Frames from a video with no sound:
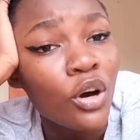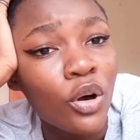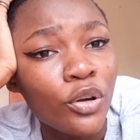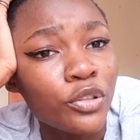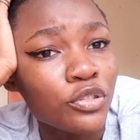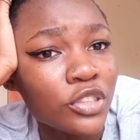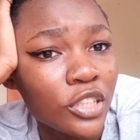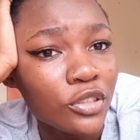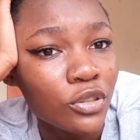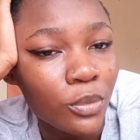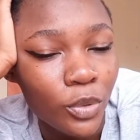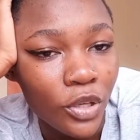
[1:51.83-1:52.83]
or to just
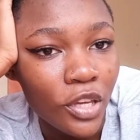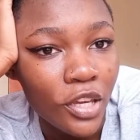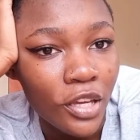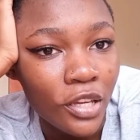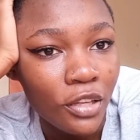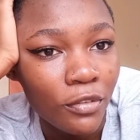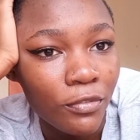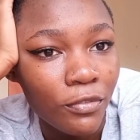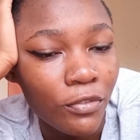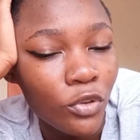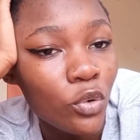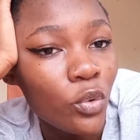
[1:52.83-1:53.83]
chop your hair if
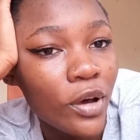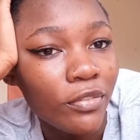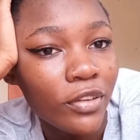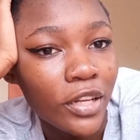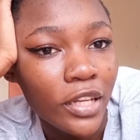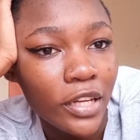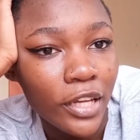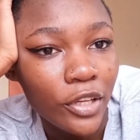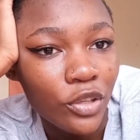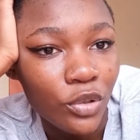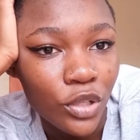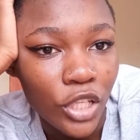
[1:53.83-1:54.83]
you are feeling
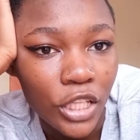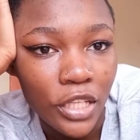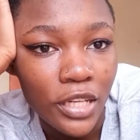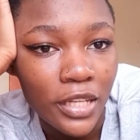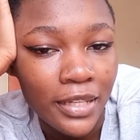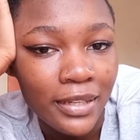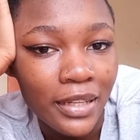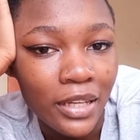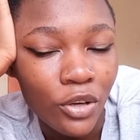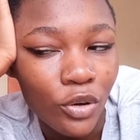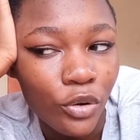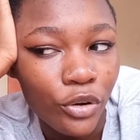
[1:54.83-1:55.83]
like you needed,
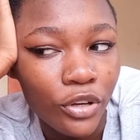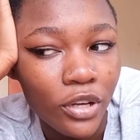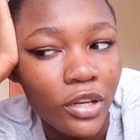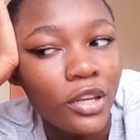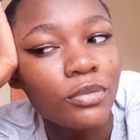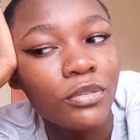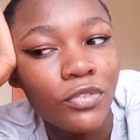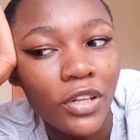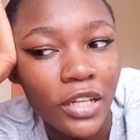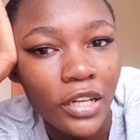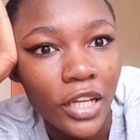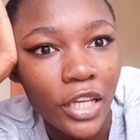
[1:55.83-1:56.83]
or if you're
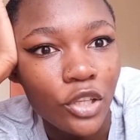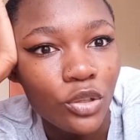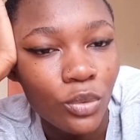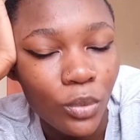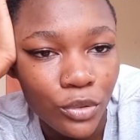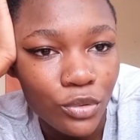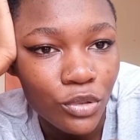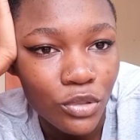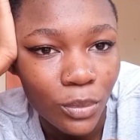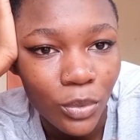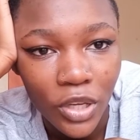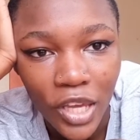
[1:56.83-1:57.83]
feeling like you want to chop
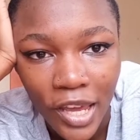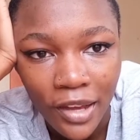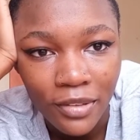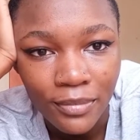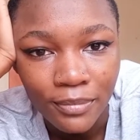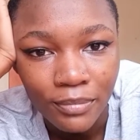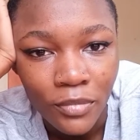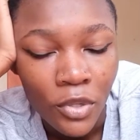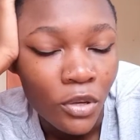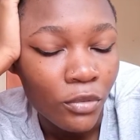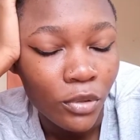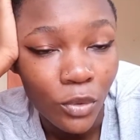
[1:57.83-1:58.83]
your hair
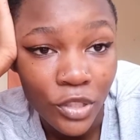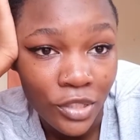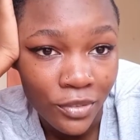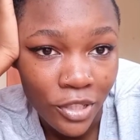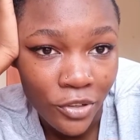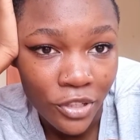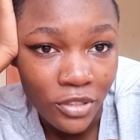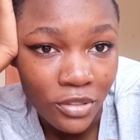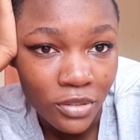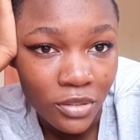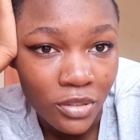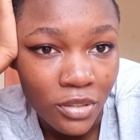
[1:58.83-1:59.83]
for whatever
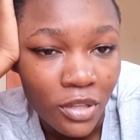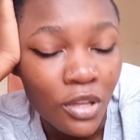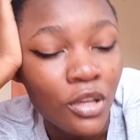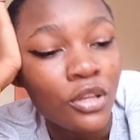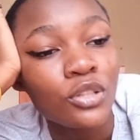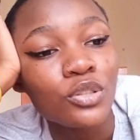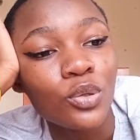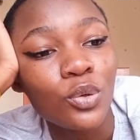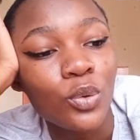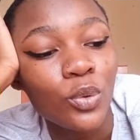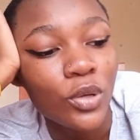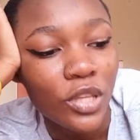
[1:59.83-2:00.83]
reasons.
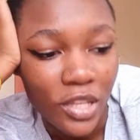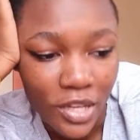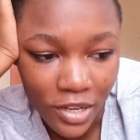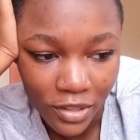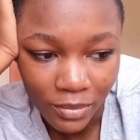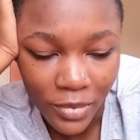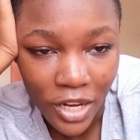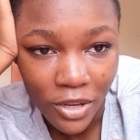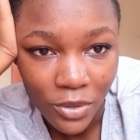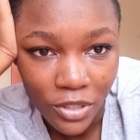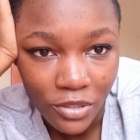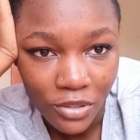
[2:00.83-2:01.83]
So here are my
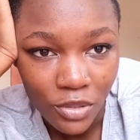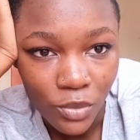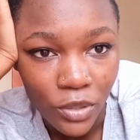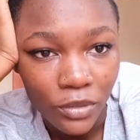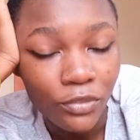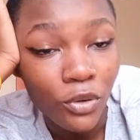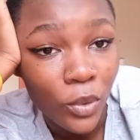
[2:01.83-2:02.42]
reasons. Well, for